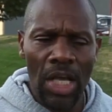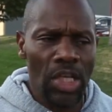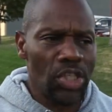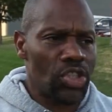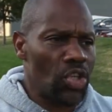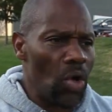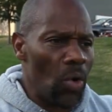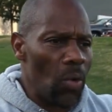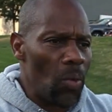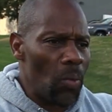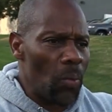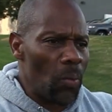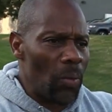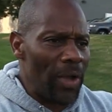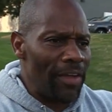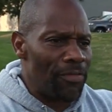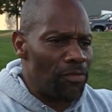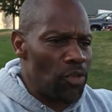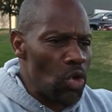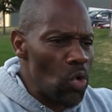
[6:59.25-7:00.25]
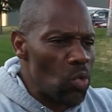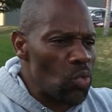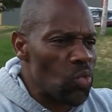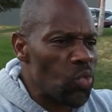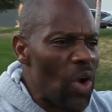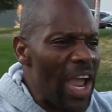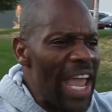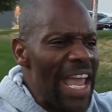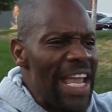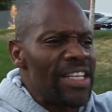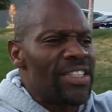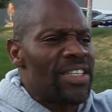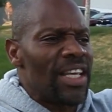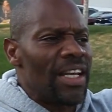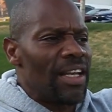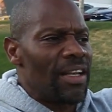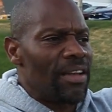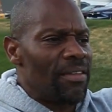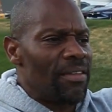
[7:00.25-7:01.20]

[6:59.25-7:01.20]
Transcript: So if you're raised in an